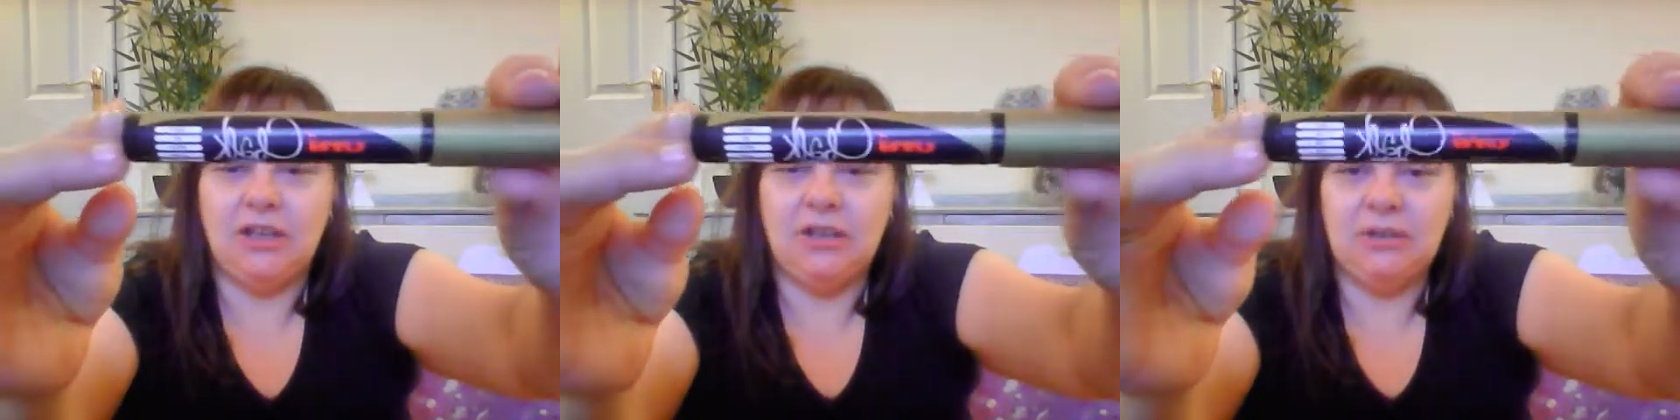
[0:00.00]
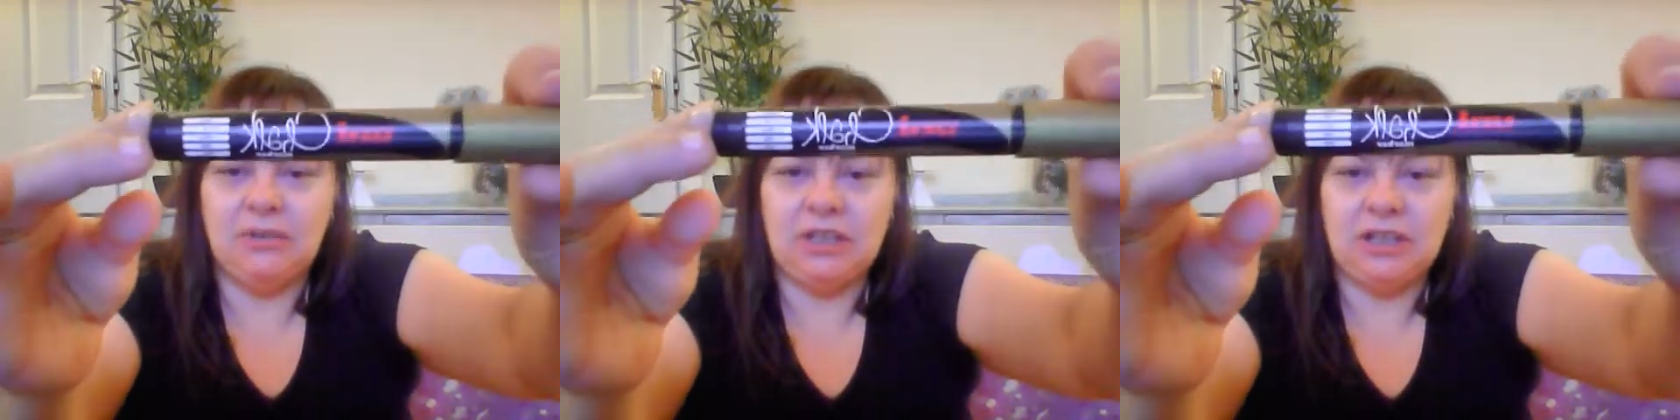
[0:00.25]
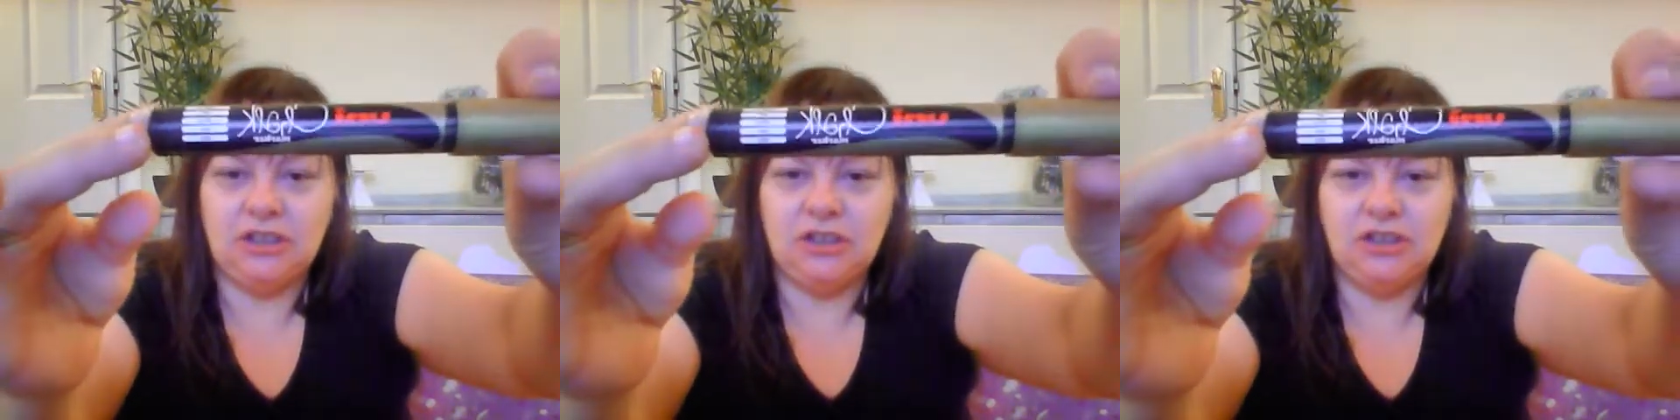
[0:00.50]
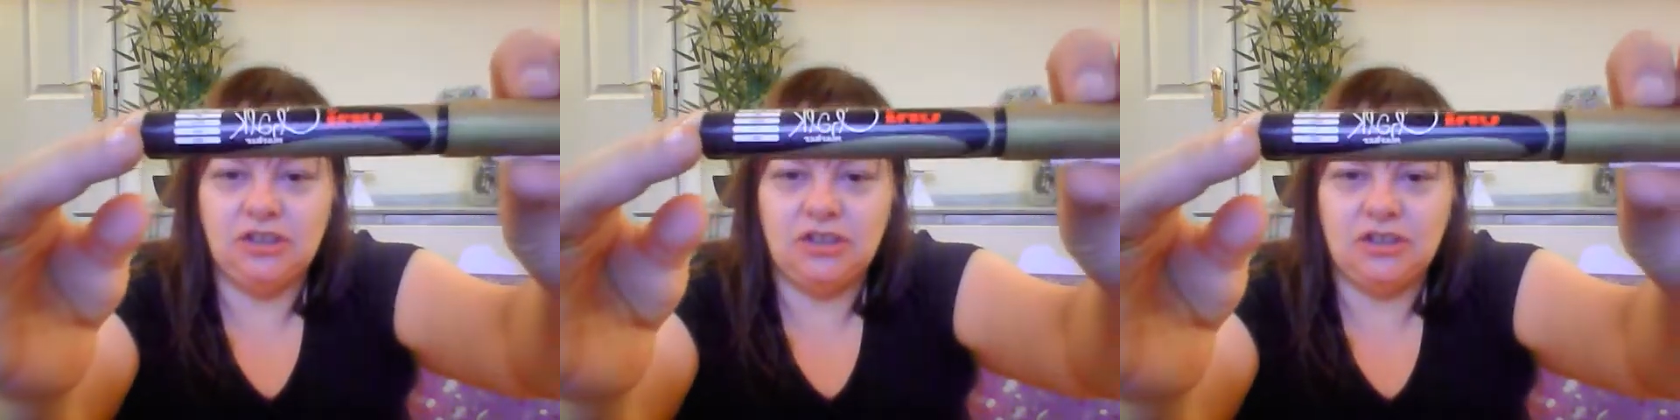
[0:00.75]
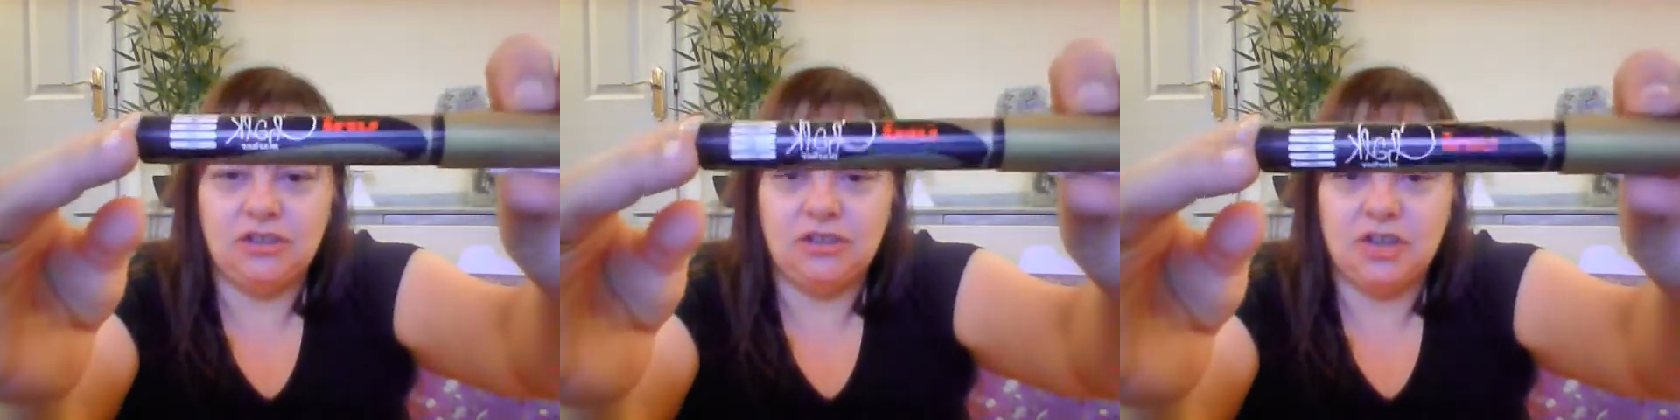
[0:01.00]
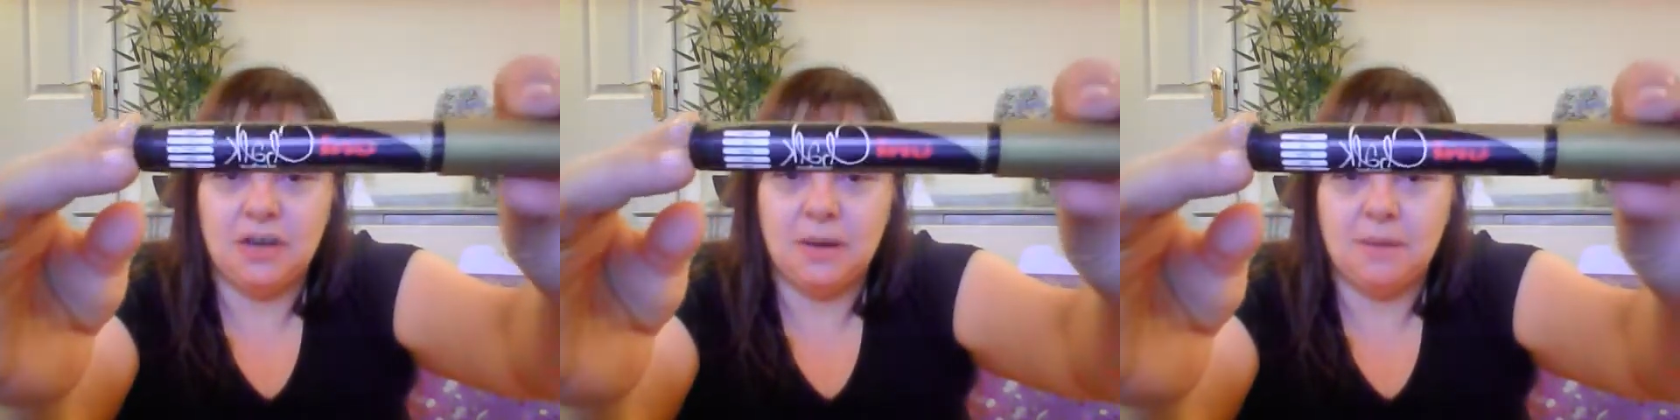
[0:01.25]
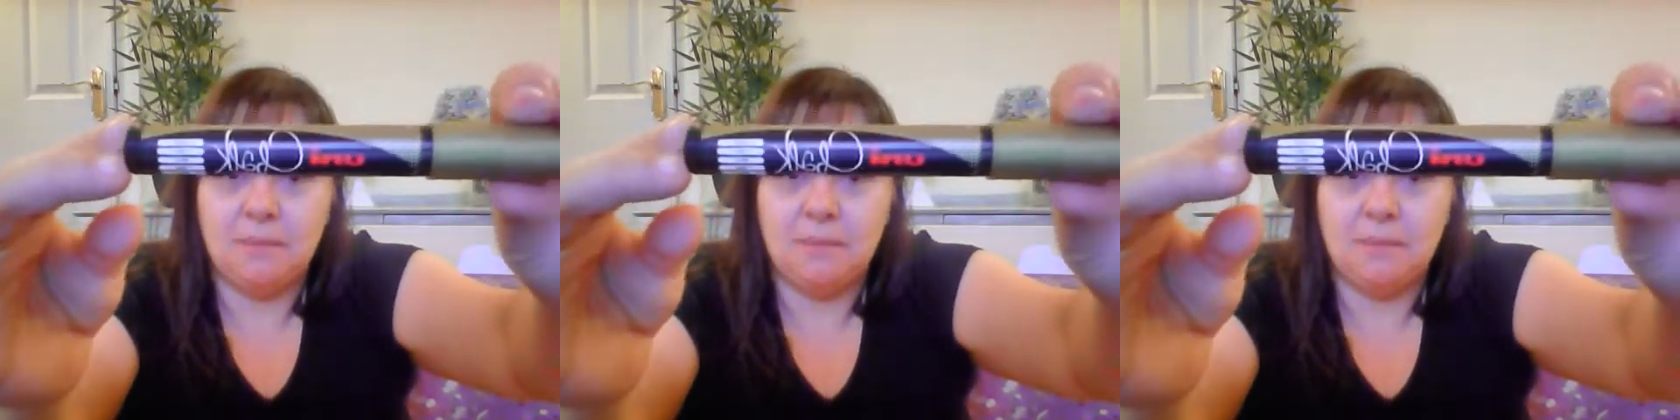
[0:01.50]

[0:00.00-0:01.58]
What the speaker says: uni chalk